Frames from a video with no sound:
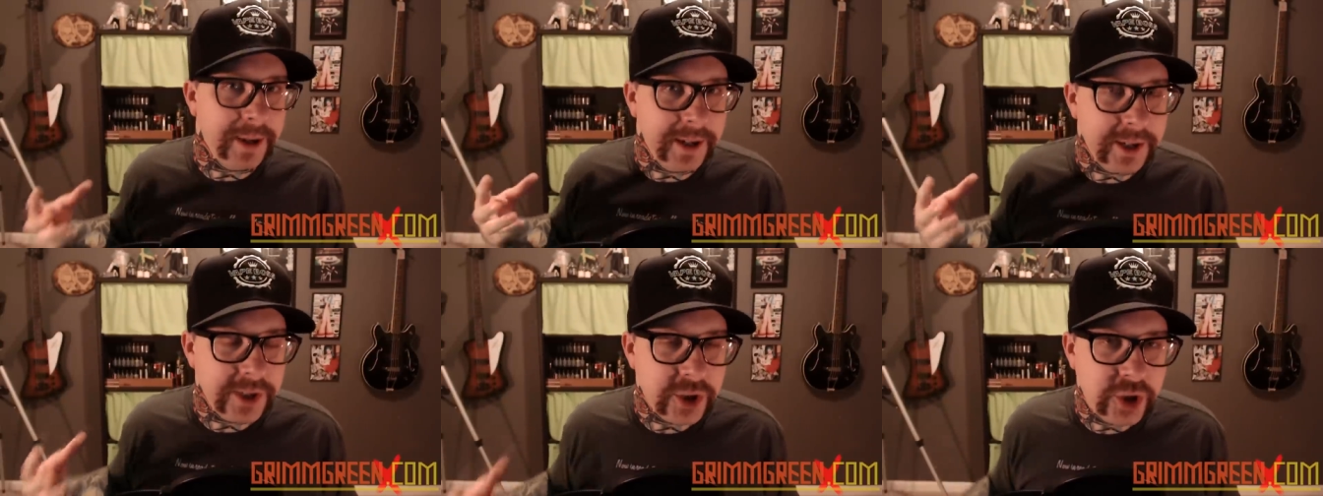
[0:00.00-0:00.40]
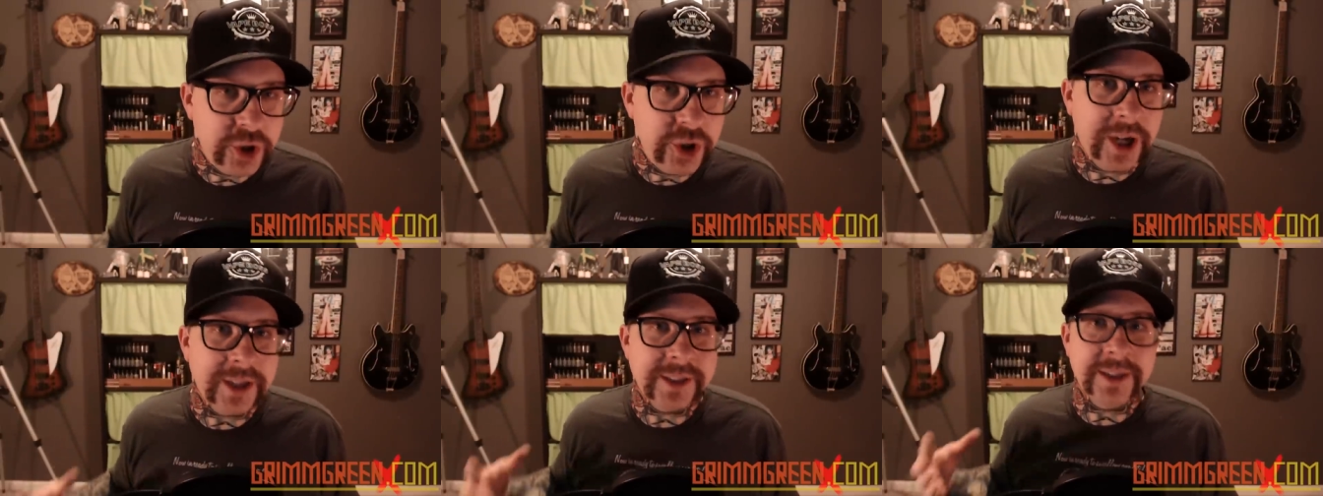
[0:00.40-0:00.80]
And he's
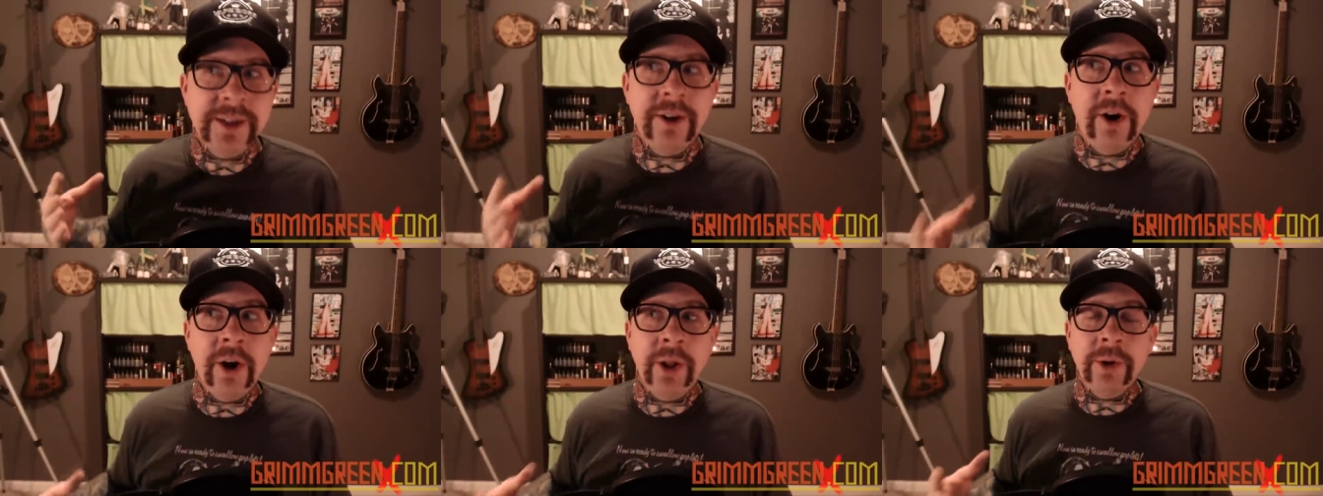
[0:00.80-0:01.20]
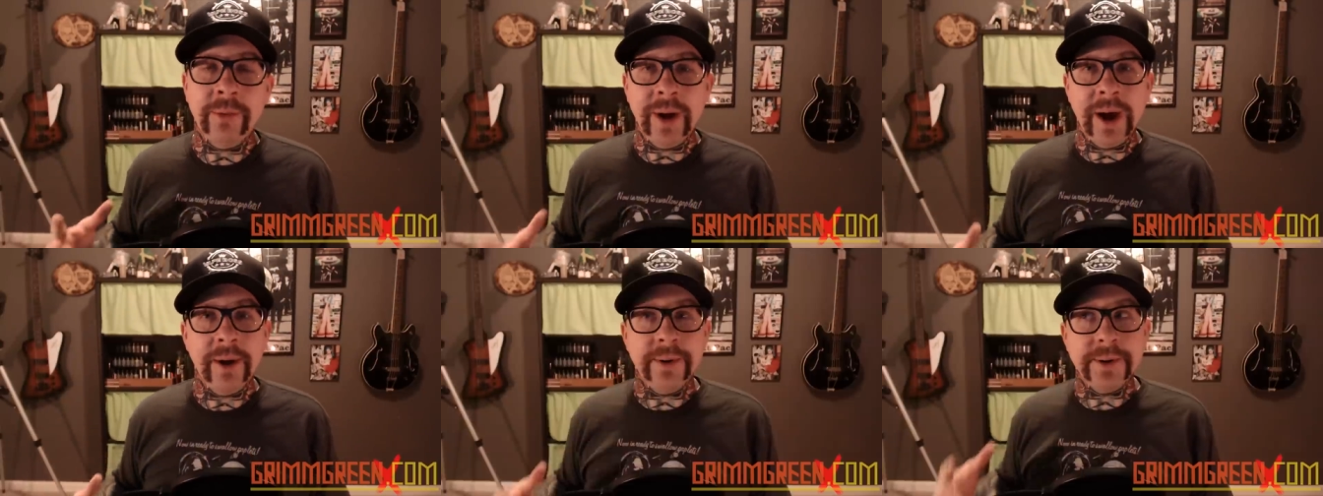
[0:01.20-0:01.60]
just an all
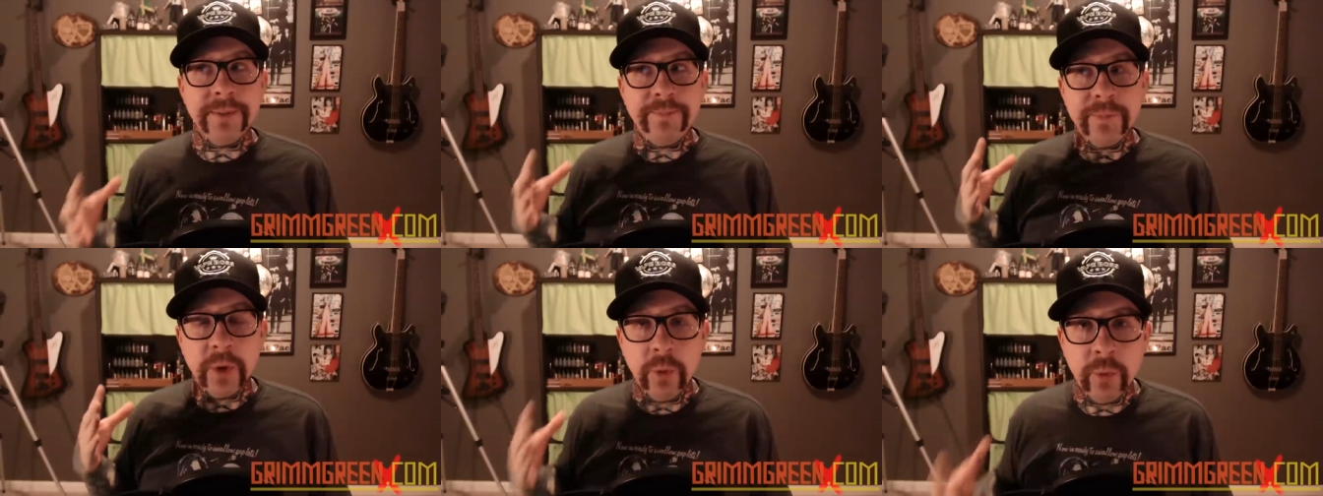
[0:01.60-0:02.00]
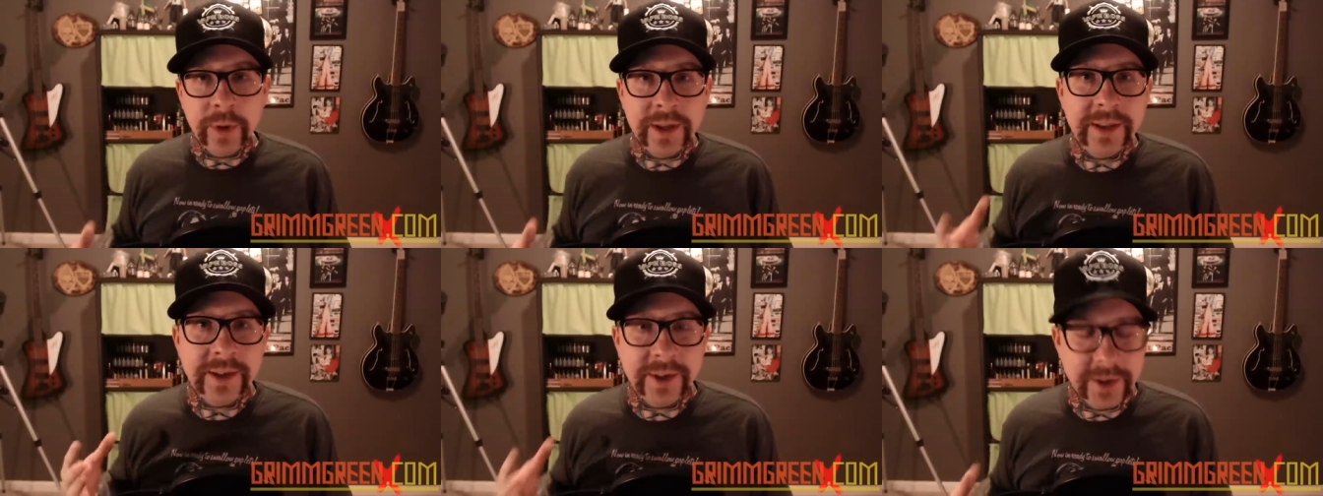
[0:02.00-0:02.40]
around
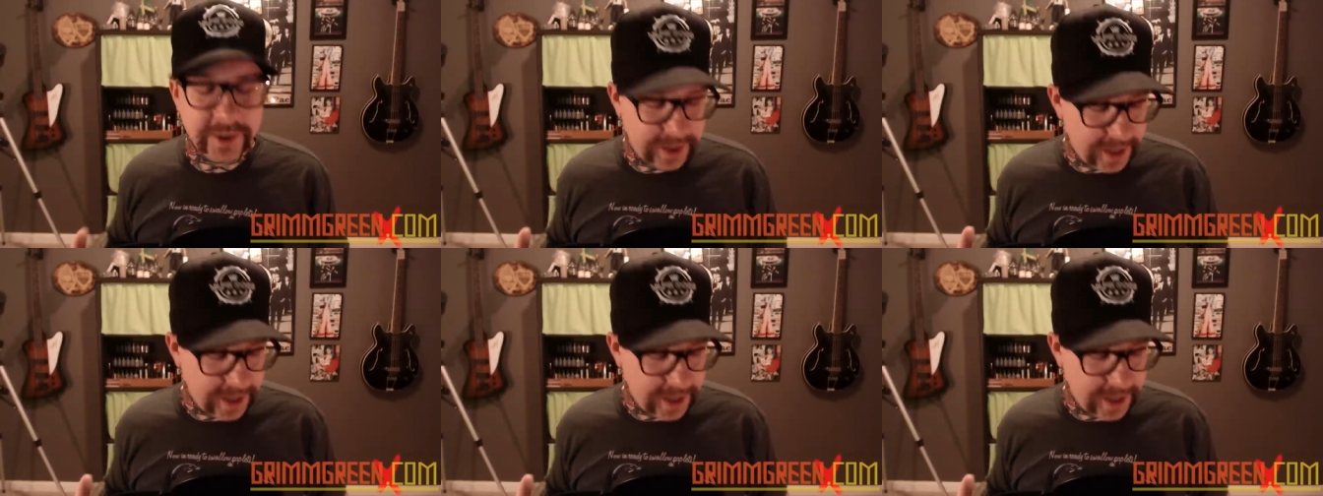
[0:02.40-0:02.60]
really good